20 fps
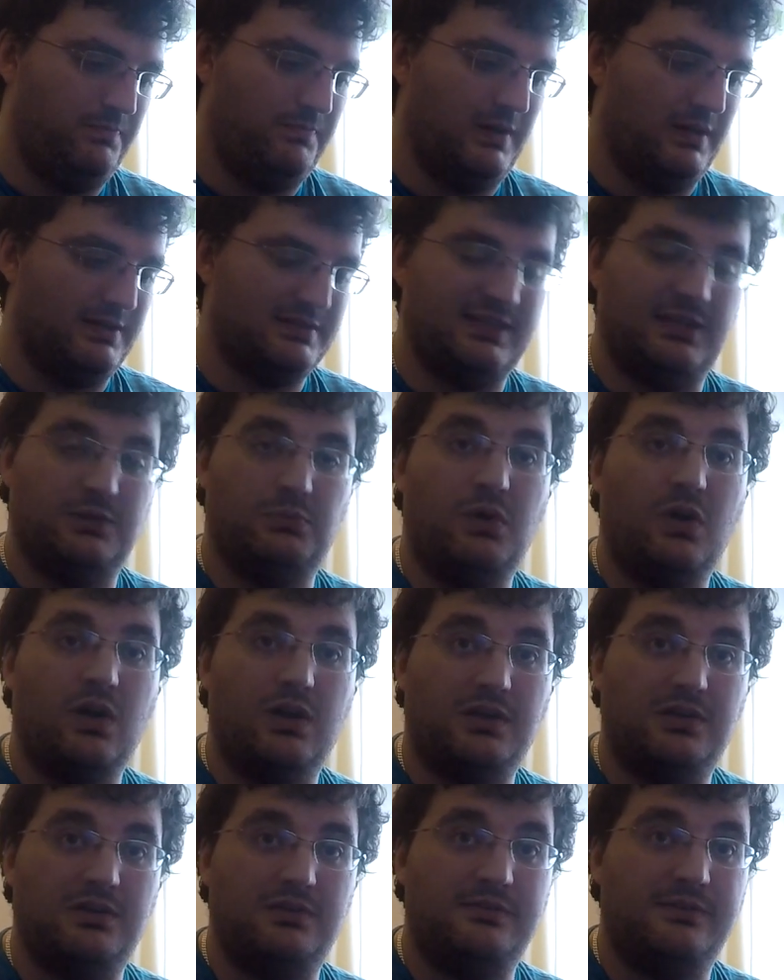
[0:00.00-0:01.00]
see what
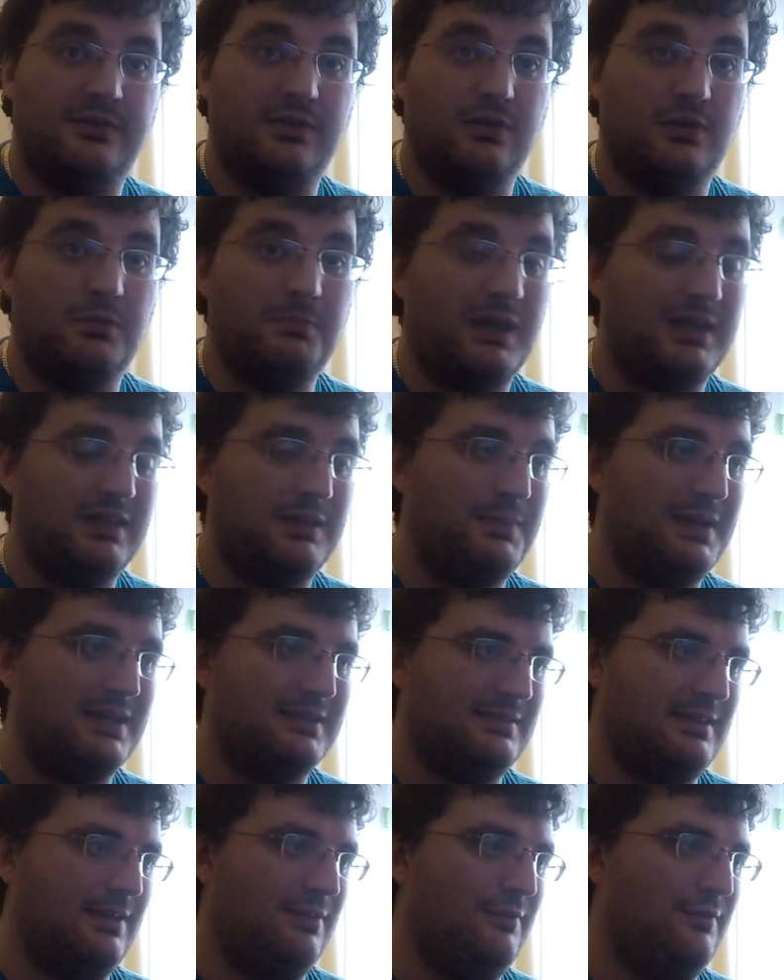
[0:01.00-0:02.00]
I can do, make the
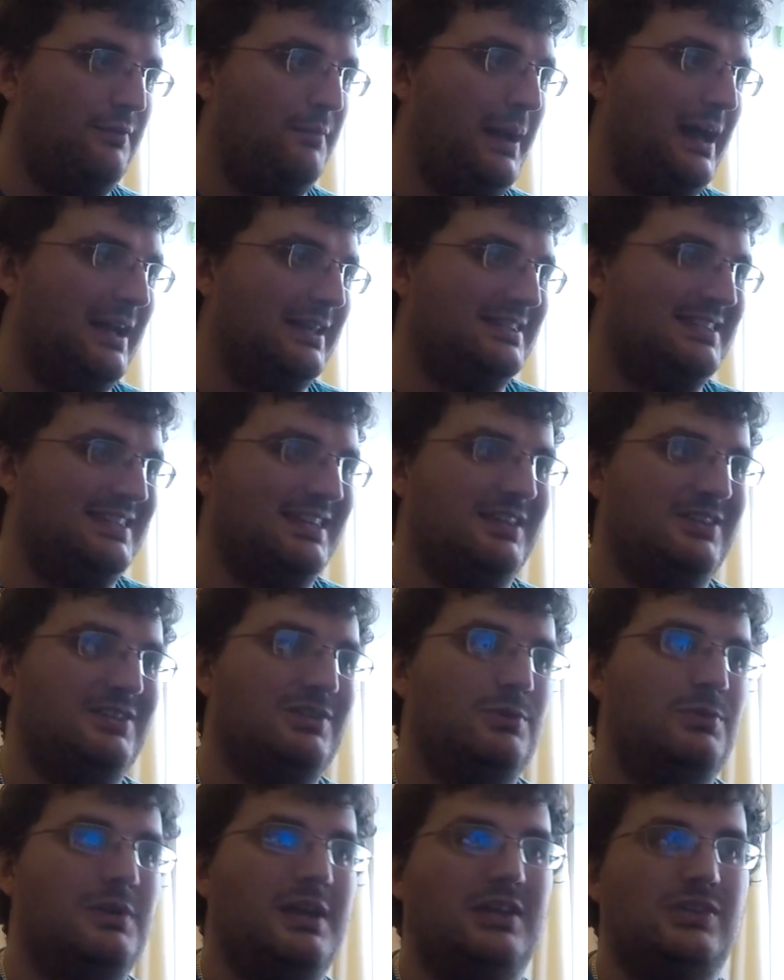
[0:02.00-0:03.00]
best out of a bad
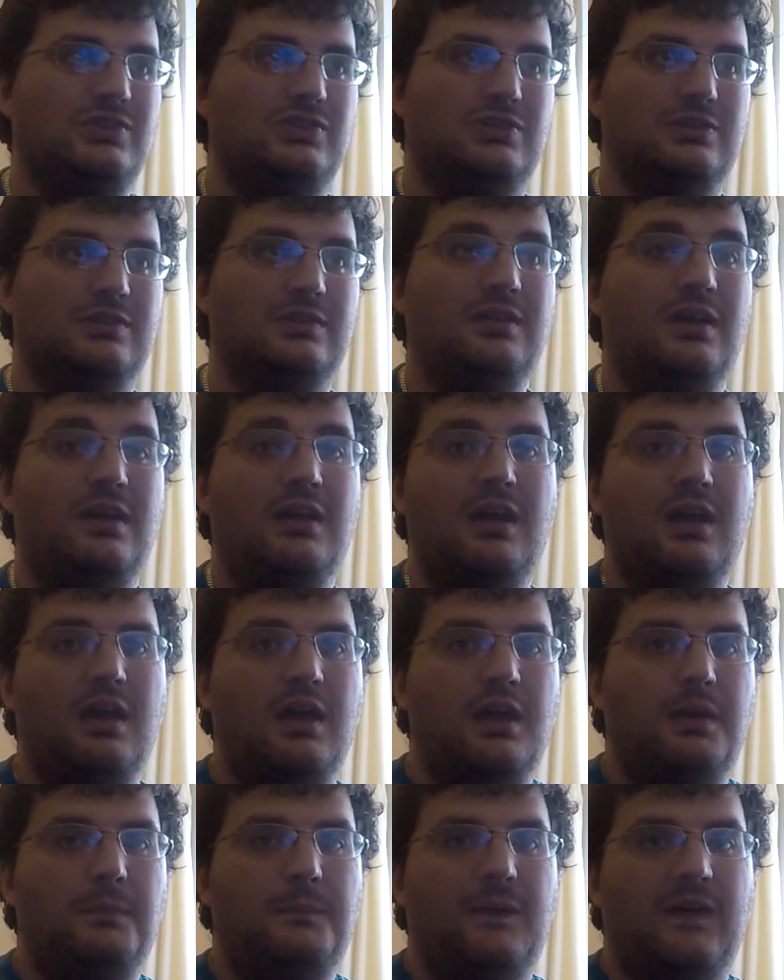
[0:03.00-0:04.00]
situation.
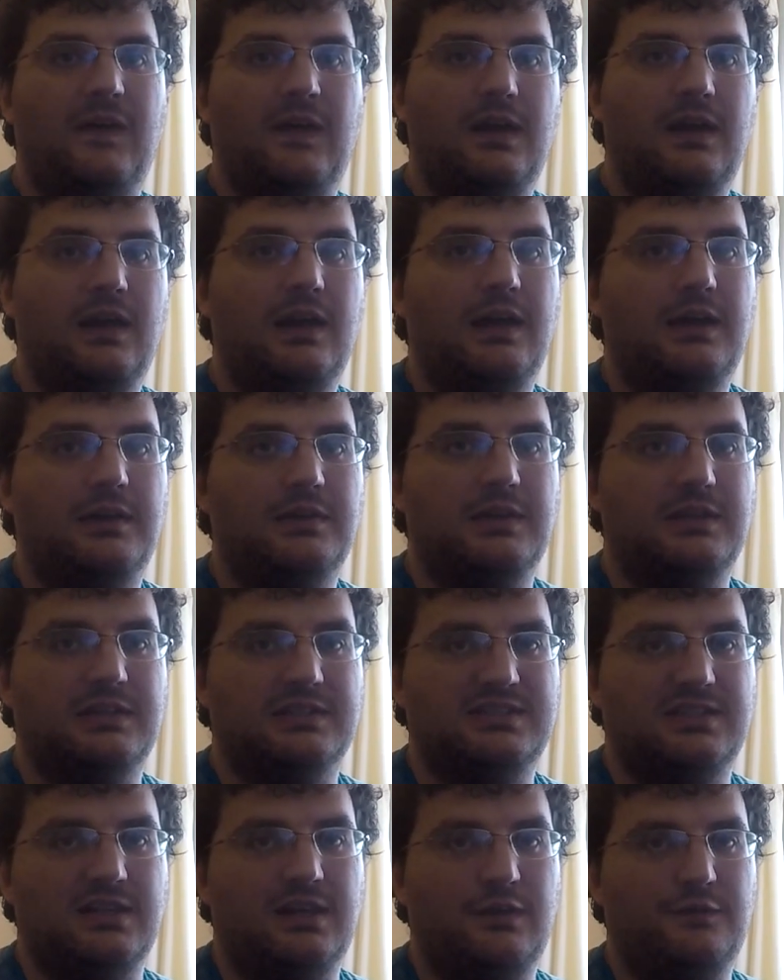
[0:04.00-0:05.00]
But I'm going to
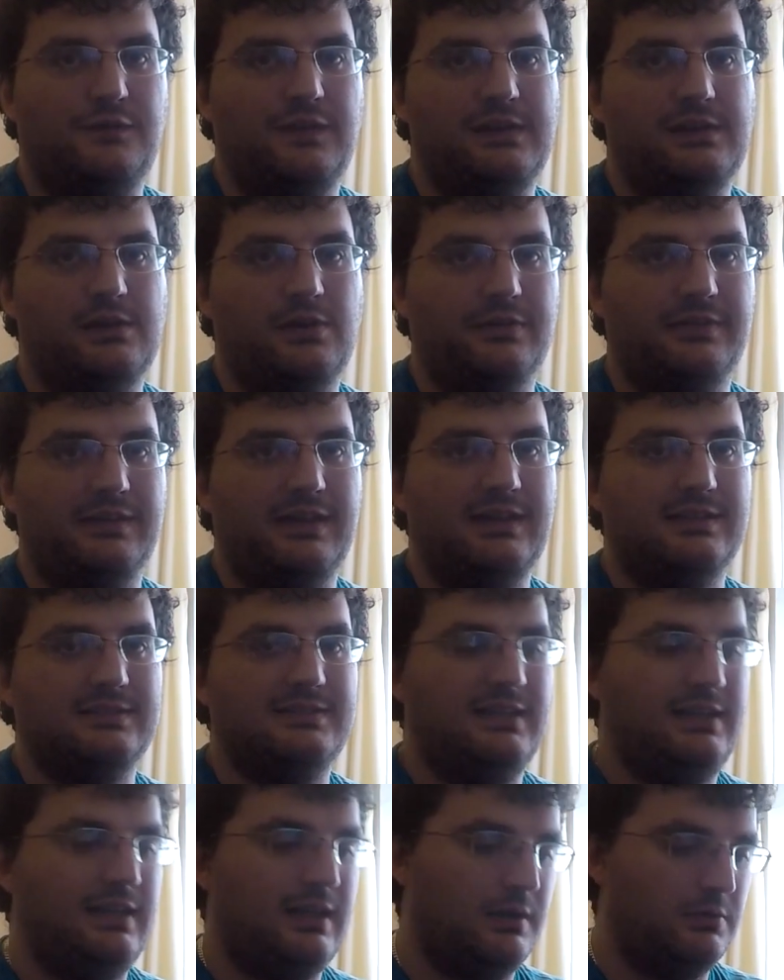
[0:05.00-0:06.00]
start a video on that,
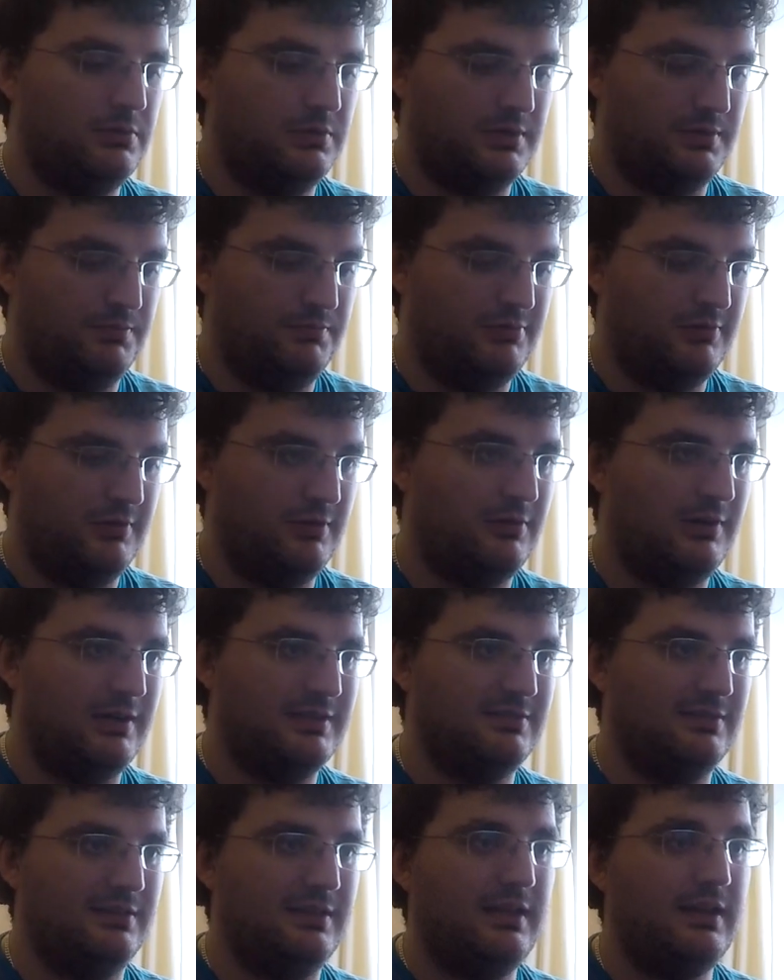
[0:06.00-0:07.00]
see how we can
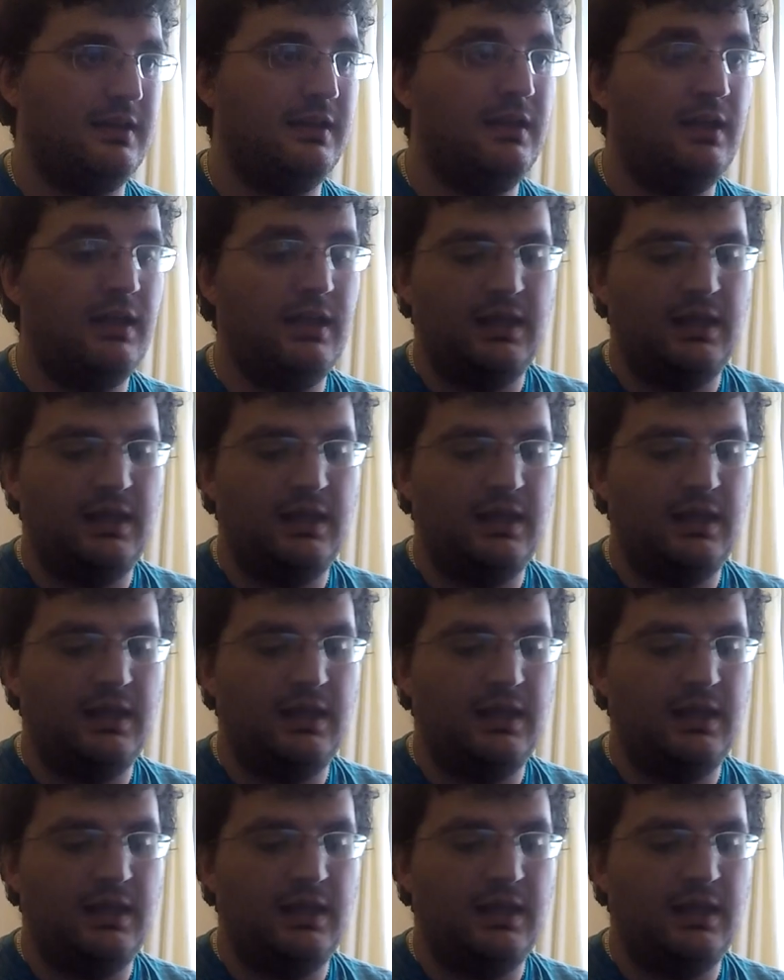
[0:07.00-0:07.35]
progress in that.